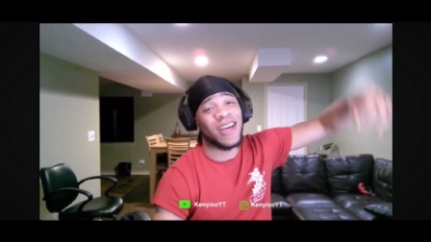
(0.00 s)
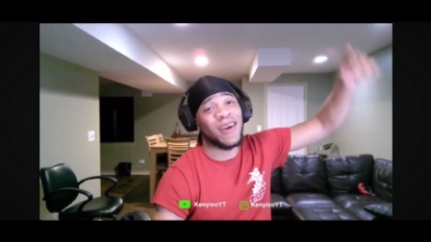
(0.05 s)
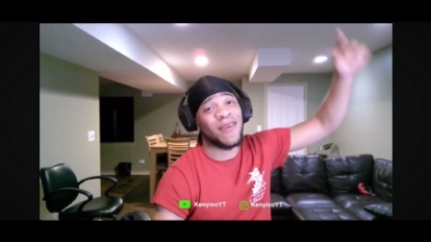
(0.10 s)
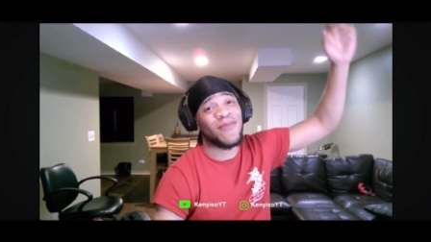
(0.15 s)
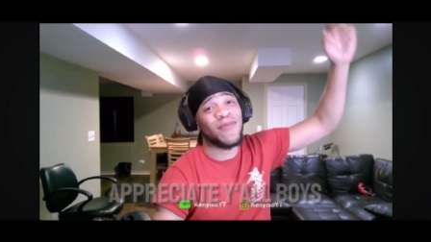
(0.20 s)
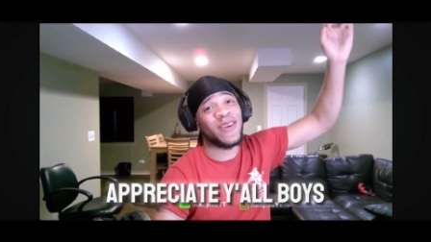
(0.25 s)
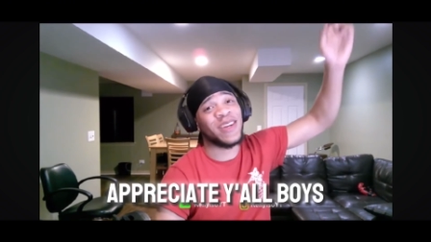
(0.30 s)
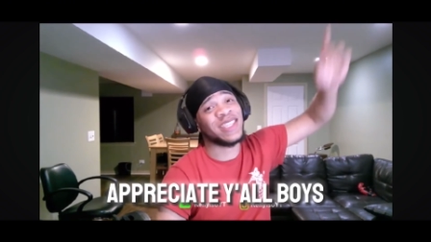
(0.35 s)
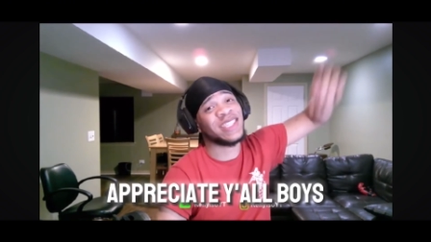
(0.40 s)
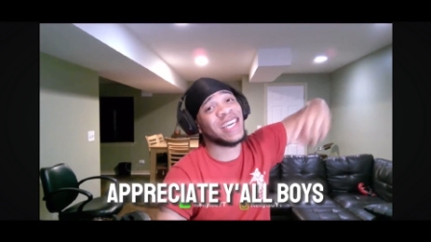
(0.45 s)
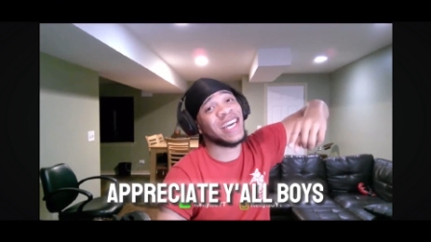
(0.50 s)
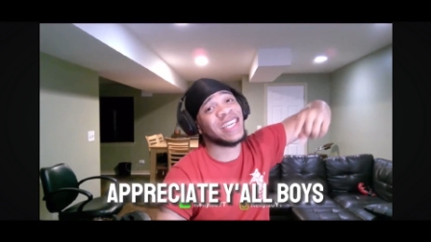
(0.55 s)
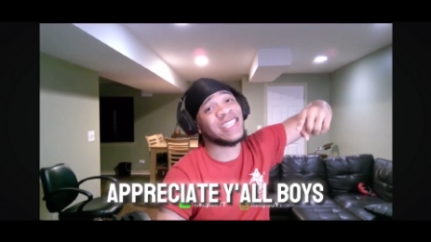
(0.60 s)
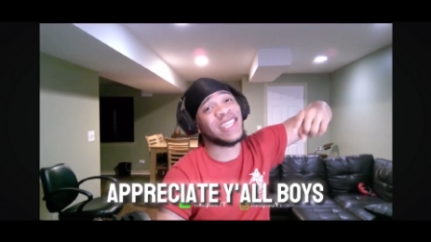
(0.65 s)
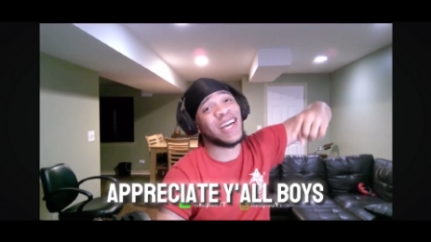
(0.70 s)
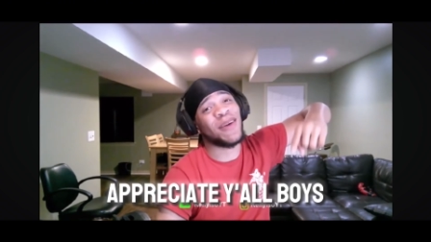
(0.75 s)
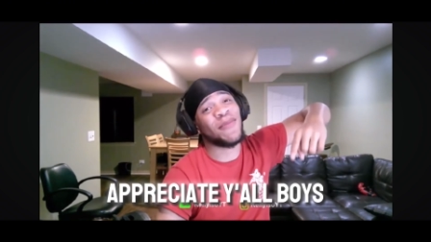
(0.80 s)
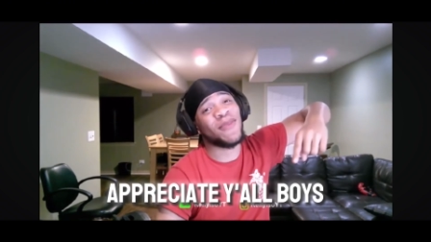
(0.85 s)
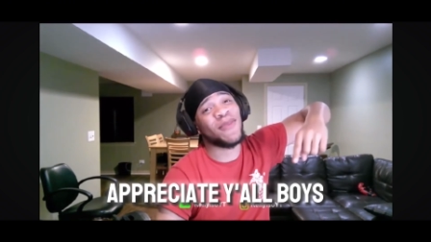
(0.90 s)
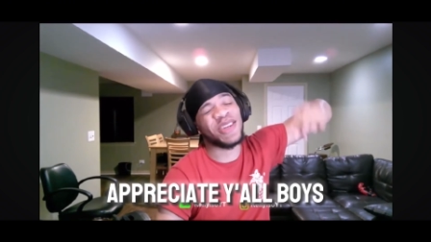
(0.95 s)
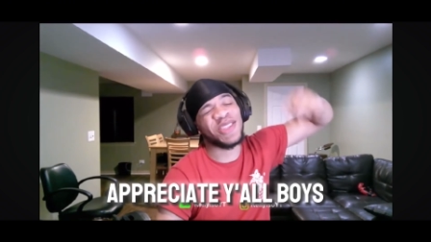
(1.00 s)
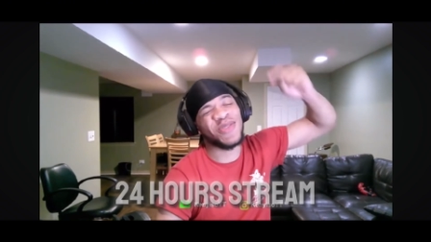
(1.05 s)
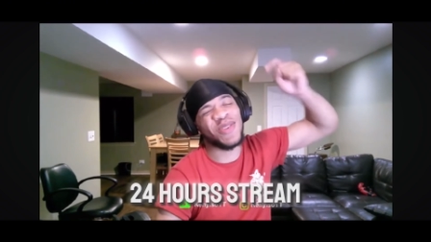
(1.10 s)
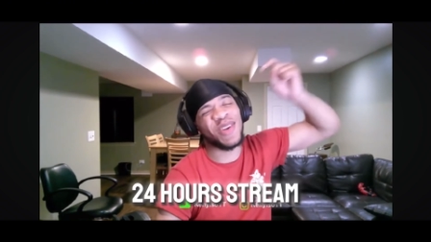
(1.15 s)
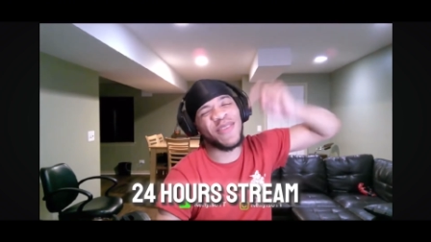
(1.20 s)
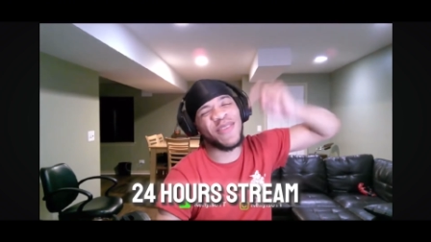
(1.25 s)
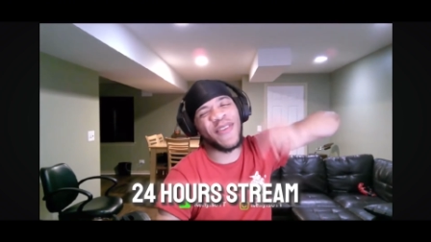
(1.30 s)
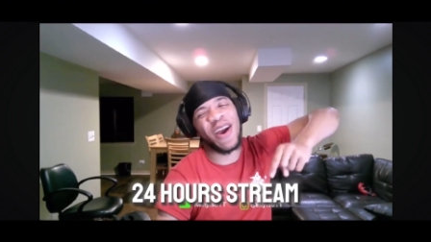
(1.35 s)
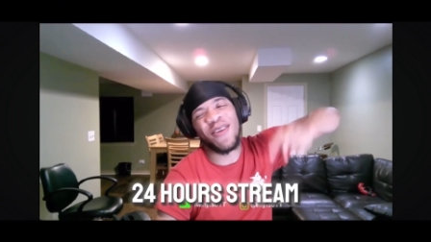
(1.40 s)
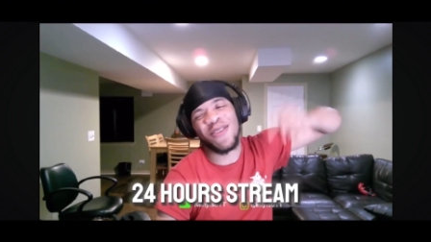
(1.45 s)
Appreciate y'all boys.
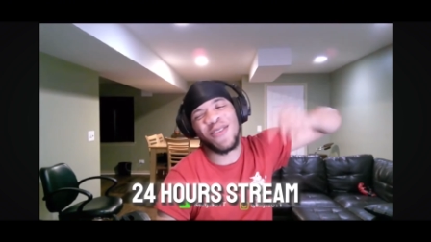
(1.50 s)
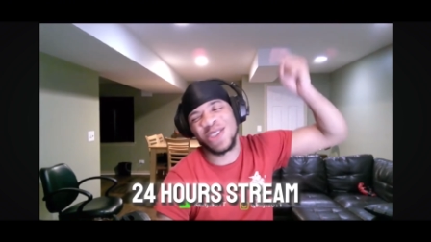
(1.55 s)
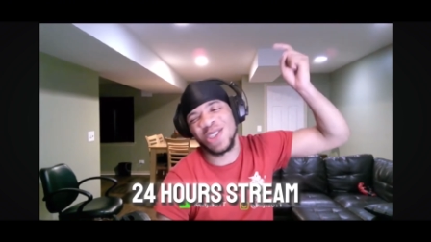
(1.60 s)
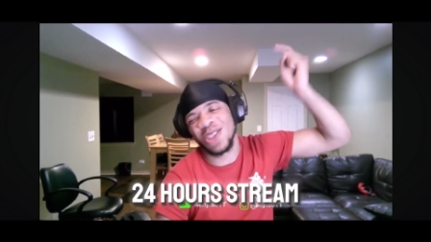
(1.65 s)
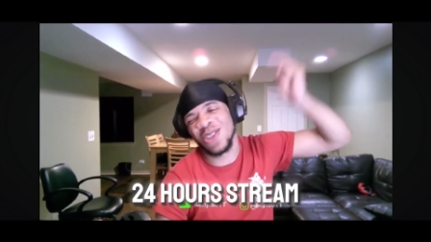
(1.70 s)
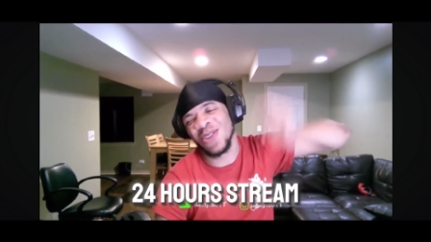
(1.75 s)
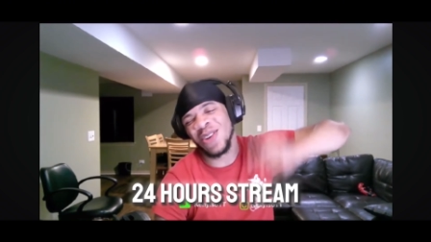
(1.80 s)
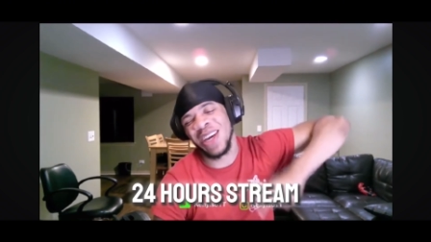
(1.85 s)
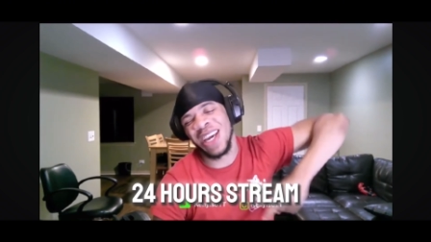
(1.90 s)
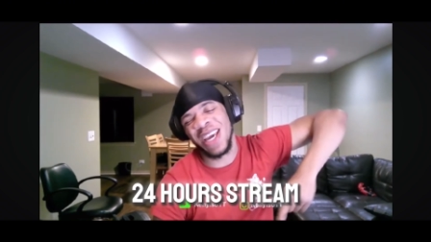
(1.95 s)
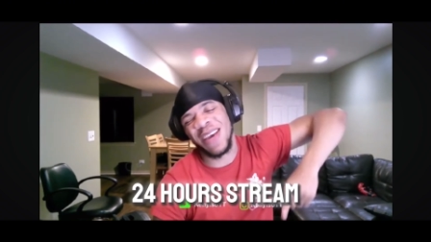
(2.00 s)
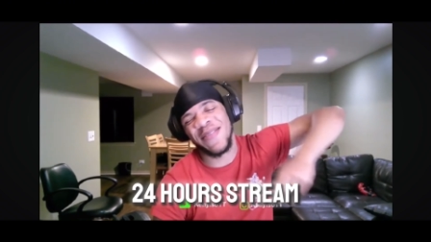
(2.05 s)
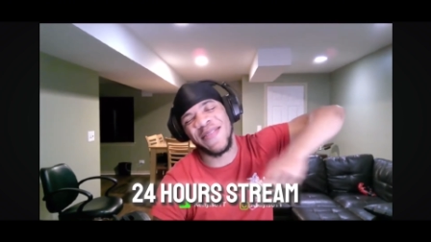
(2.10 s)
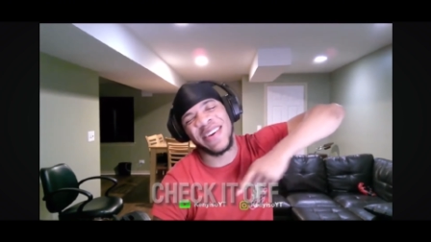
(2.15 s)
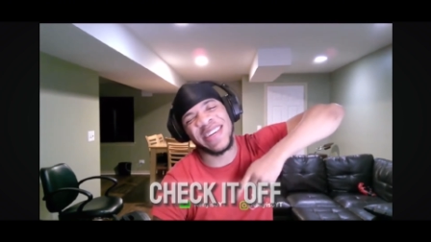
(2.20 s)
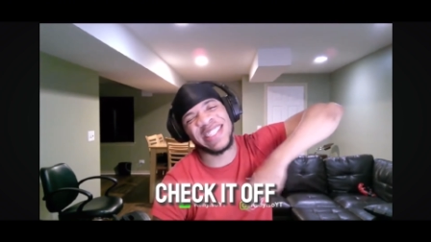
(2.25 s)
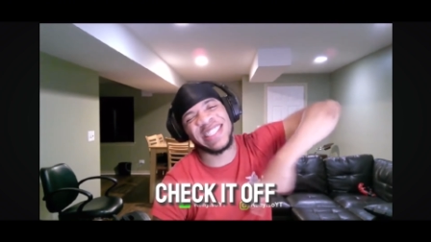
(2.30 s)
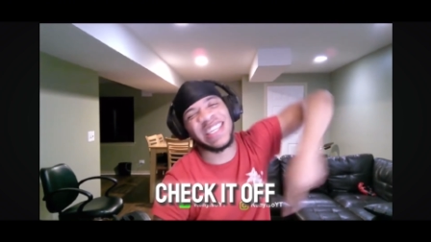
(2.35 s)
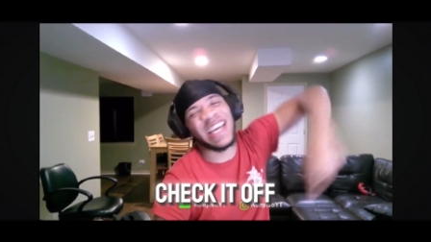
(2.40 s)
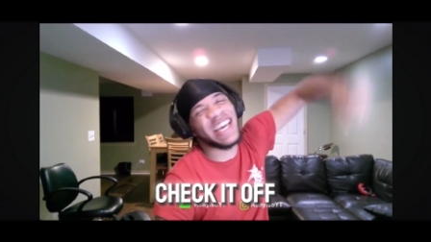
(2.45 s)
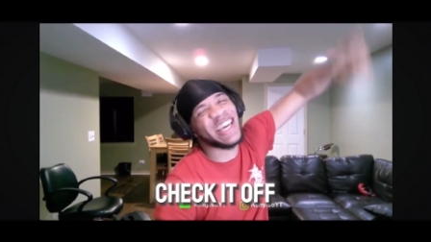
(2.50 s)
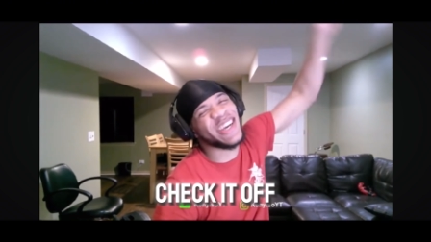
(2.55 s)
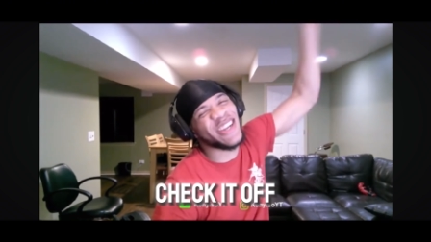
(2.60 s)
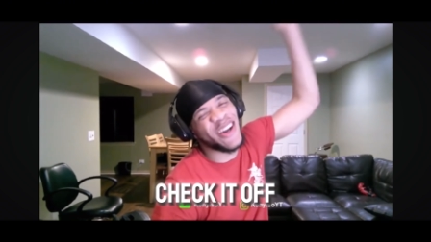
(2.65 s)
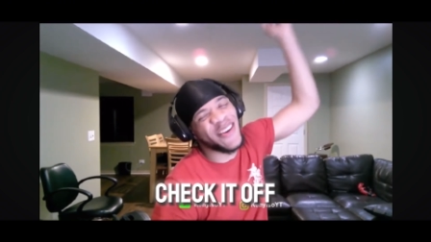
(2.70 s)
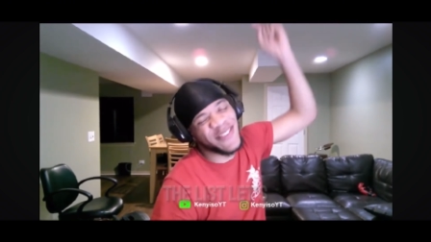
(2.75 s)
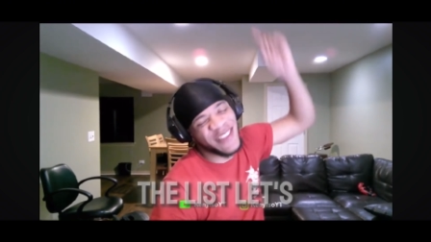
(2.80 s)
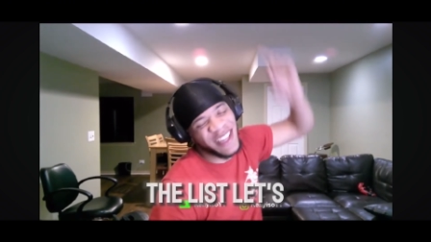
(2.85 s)
24-hour stream. Check it off the